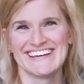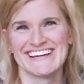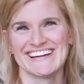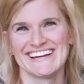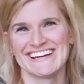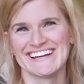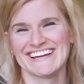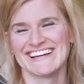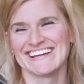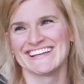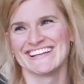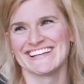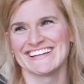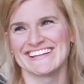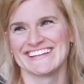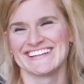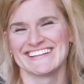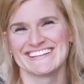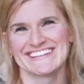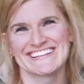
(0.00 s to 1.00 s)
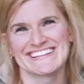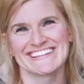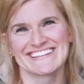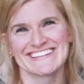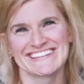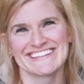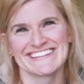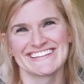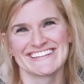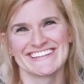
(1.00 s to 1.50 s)

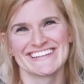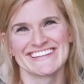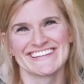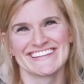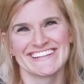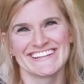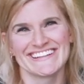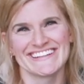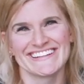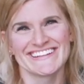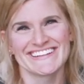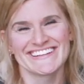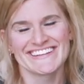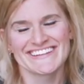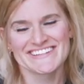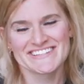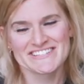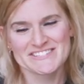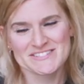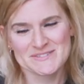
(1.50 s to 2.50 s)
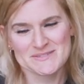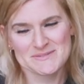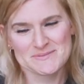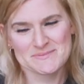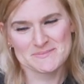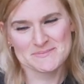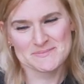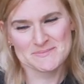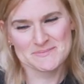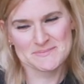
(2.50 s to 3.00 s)

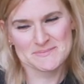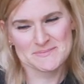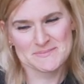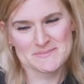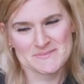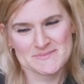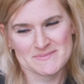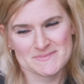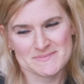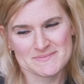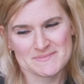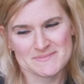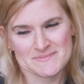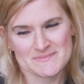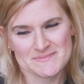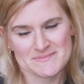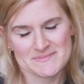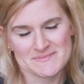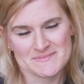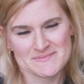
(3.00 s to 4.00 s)
[no speech]